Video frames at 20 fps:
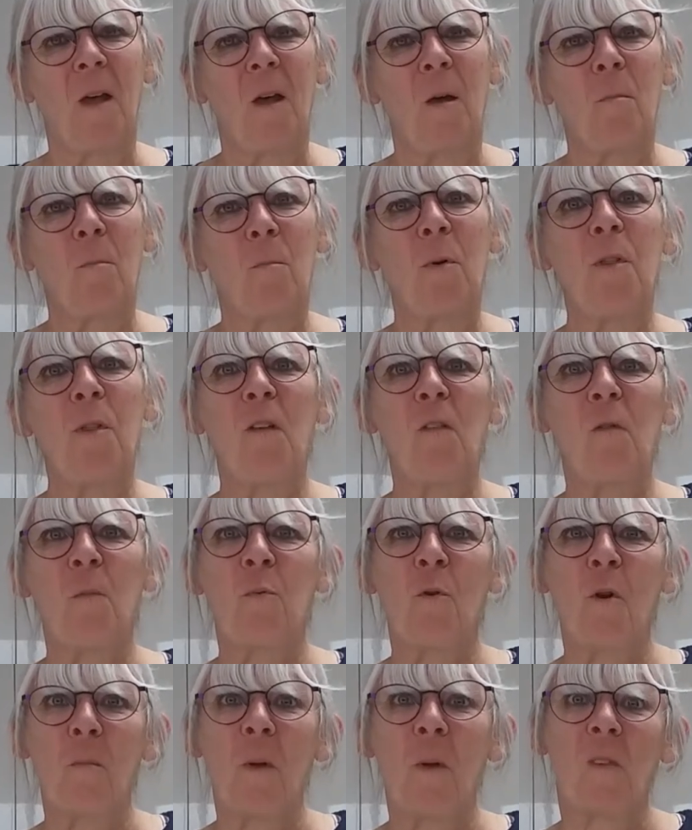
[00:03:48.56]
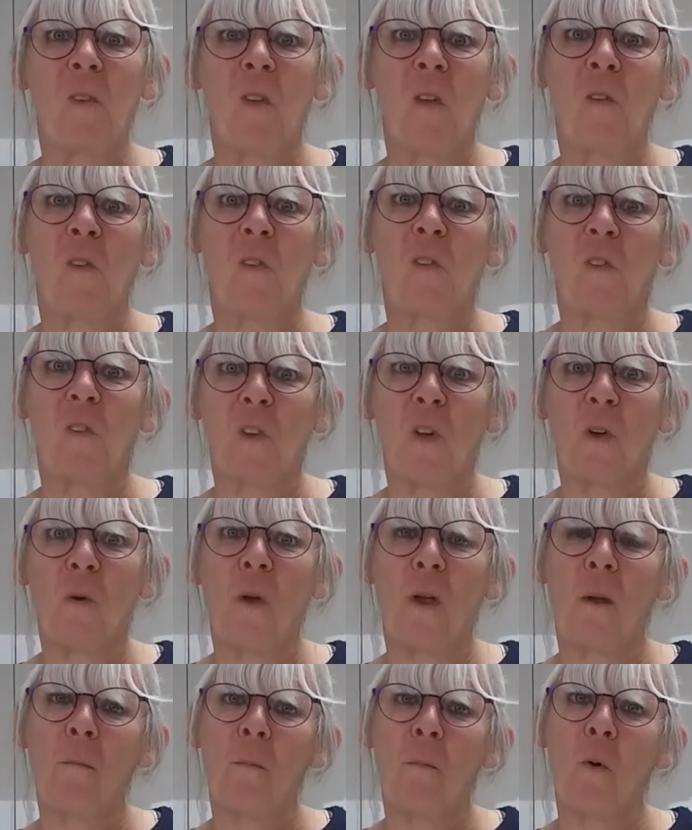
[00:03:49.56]
But this promise is so
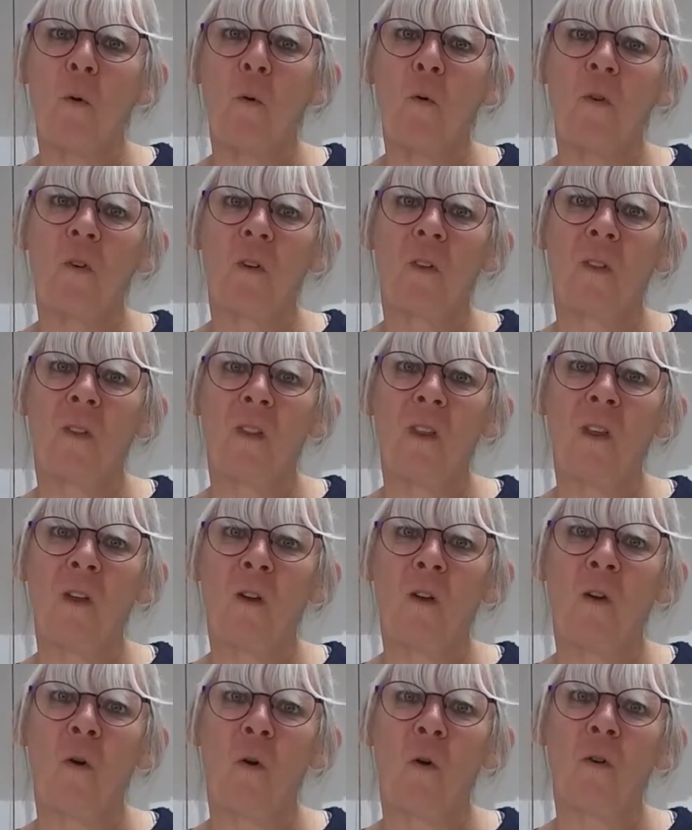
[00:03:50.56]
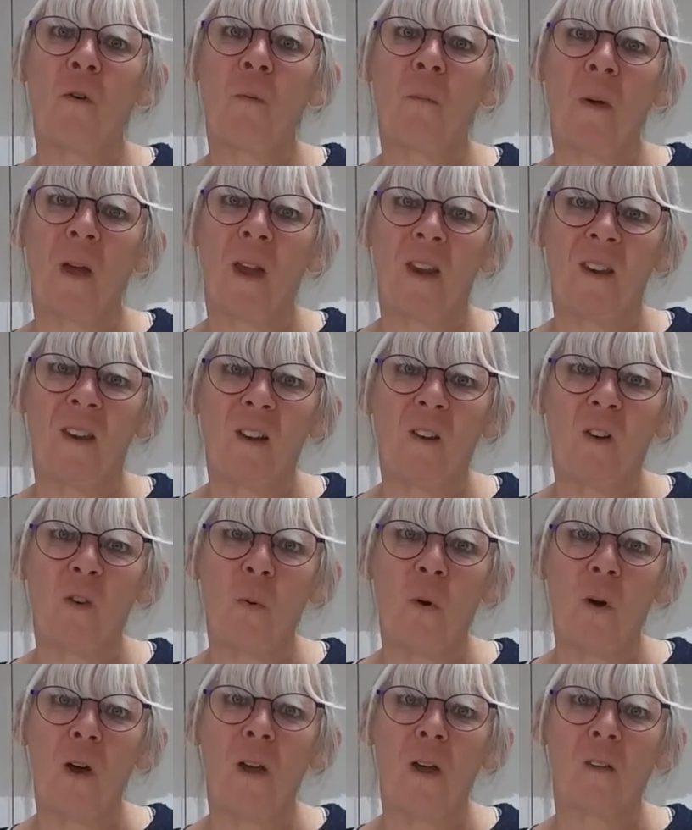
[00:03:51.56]
important that God made it
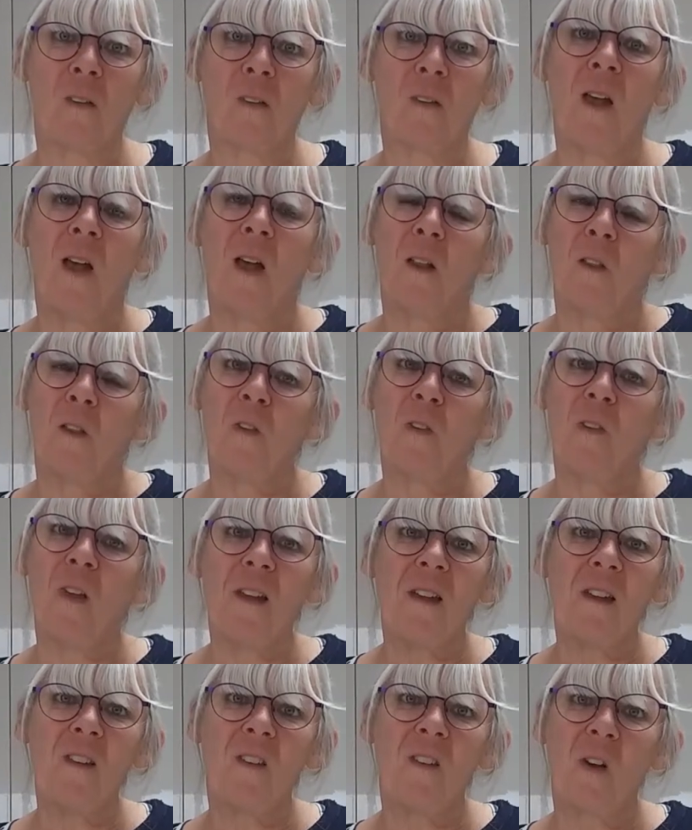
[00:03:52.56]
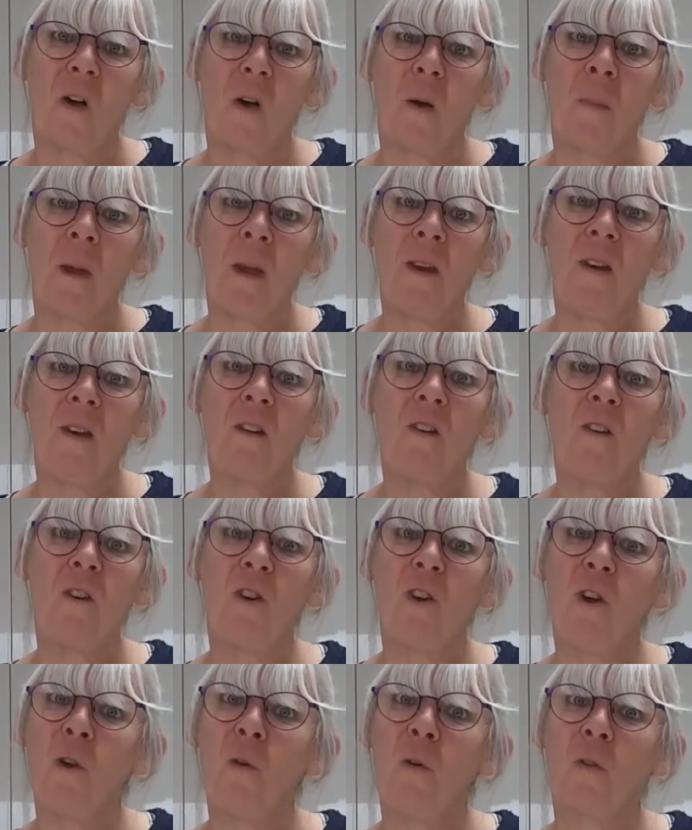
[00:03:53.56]
twice. The second time he didn't
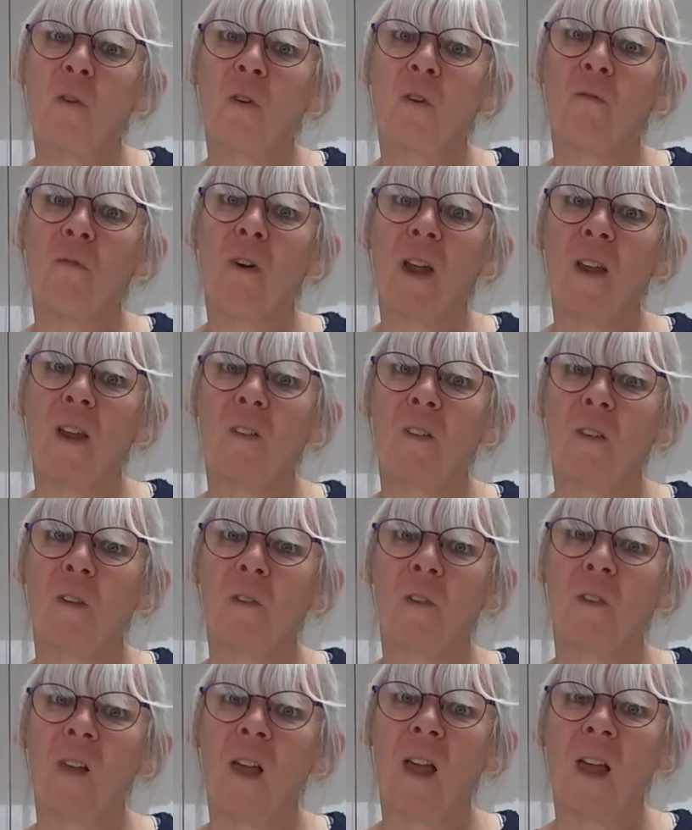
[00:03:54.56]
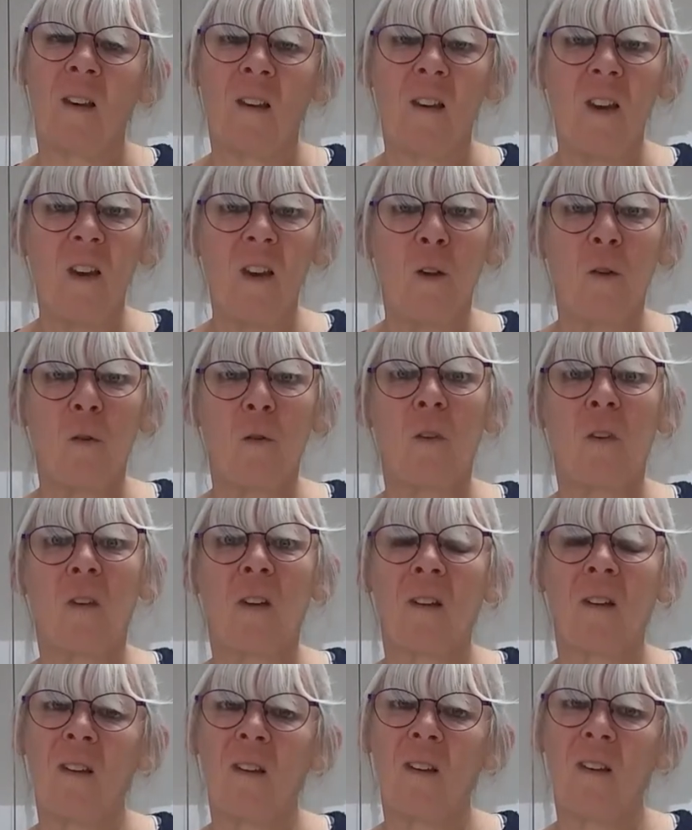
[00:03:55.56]
use grains of sand, he used
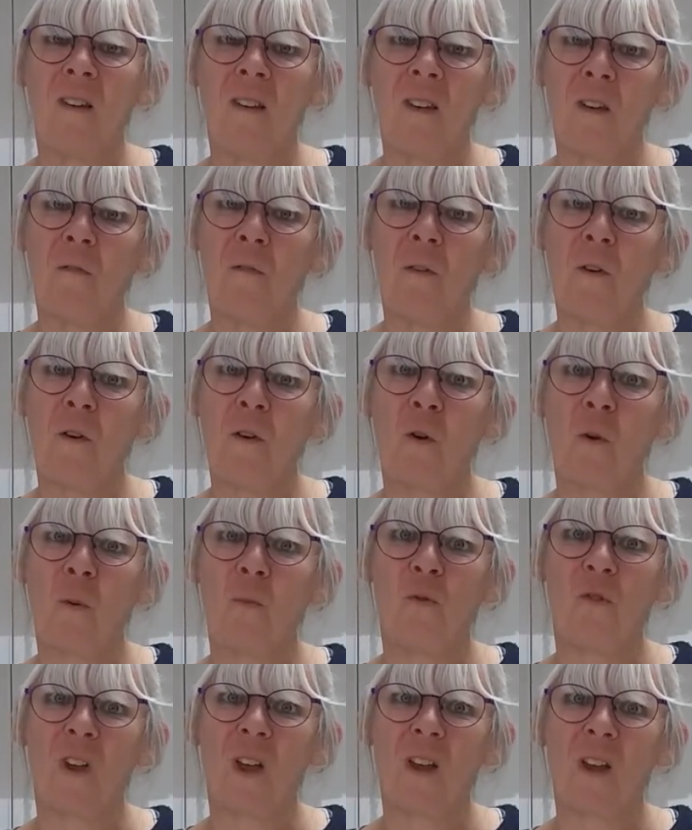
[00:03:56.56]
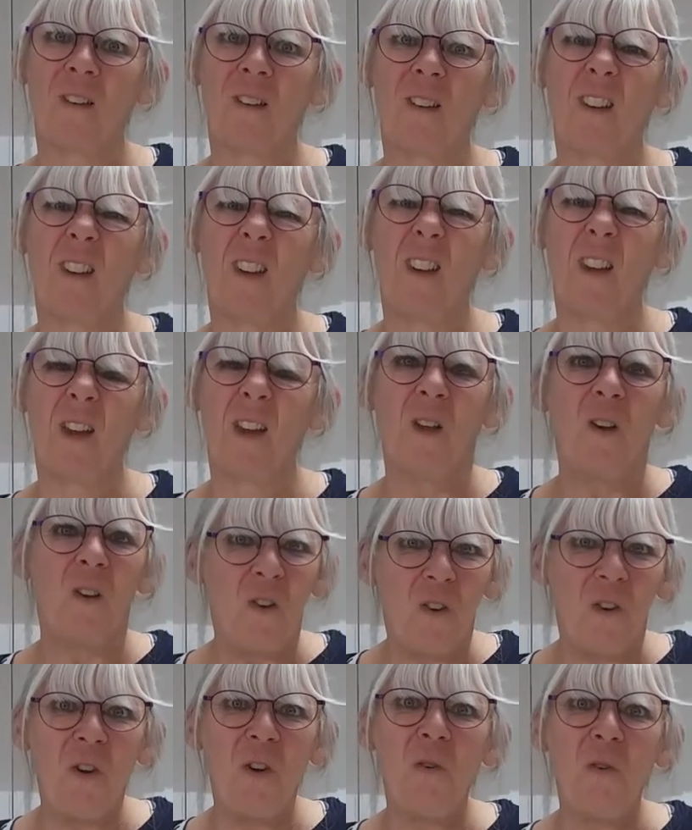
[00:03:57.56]
a different object.
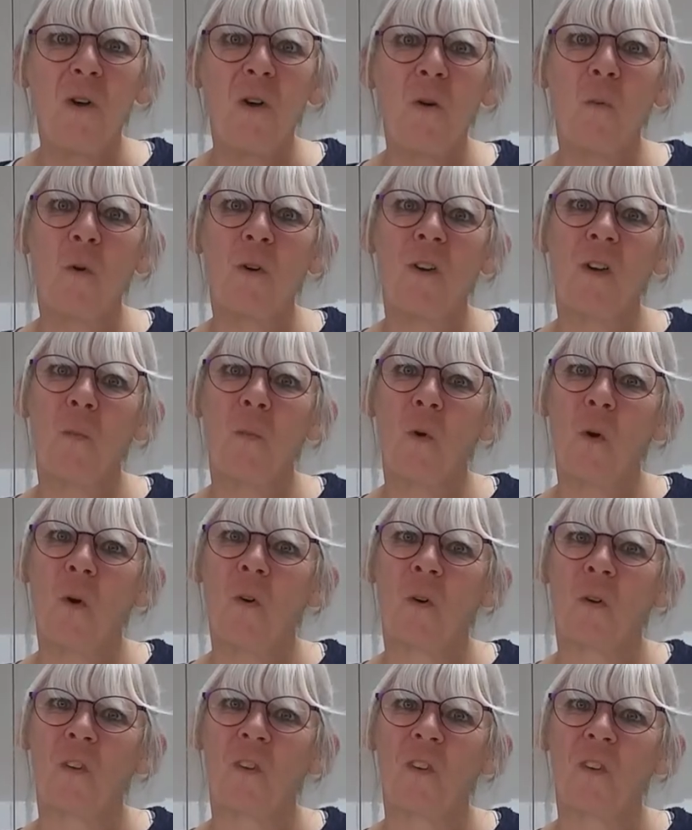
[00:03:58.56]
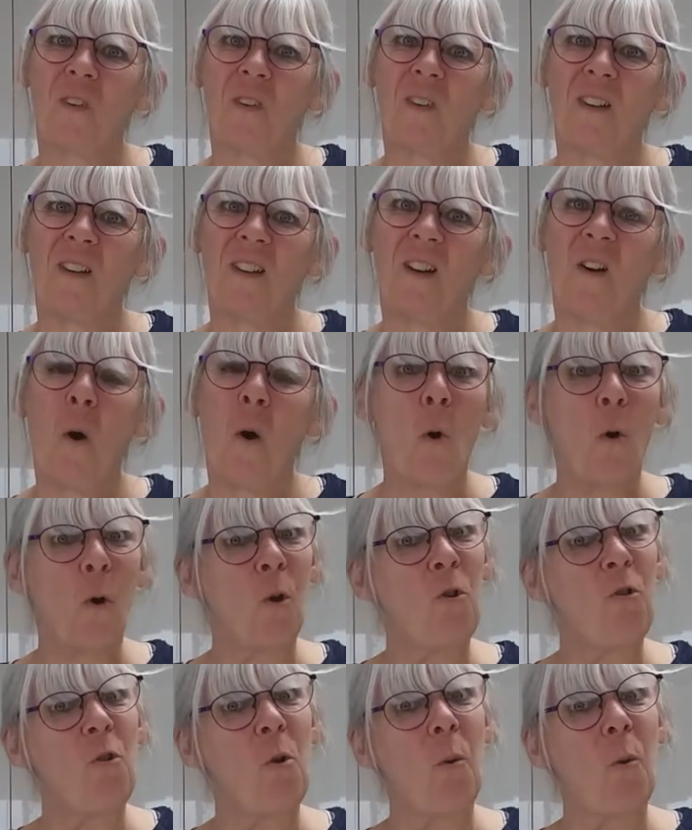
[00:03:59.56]
Do you know what it was? Or
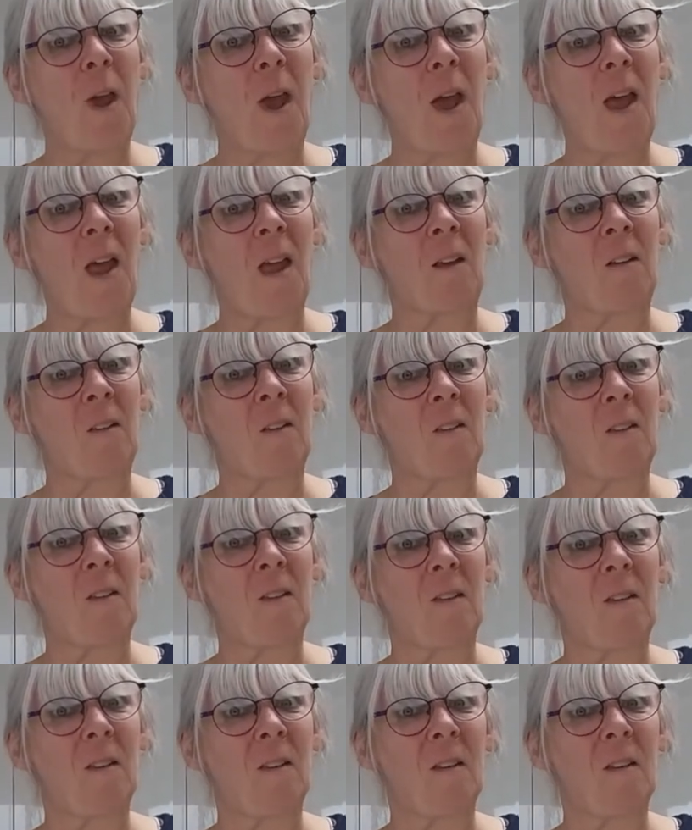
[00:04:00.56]
could you guess?